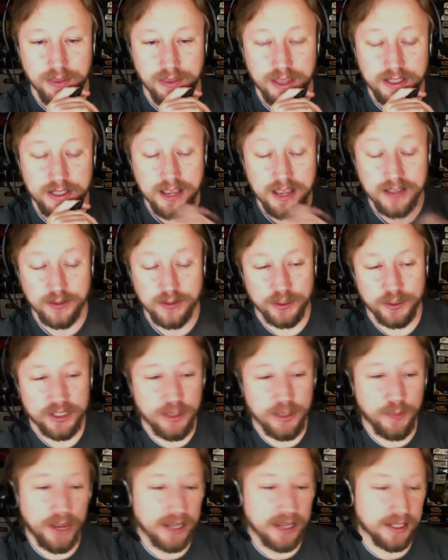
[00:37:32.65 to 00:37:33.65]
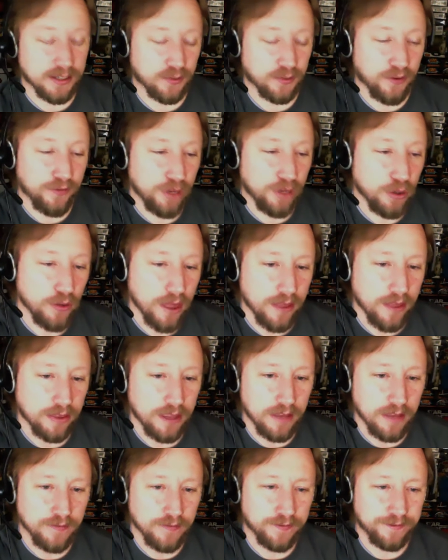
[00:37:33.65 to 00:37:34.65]
say it was the best review that
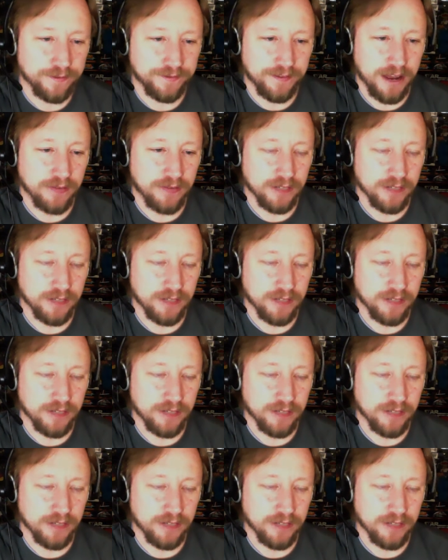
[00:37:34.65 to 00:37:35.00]
they've ever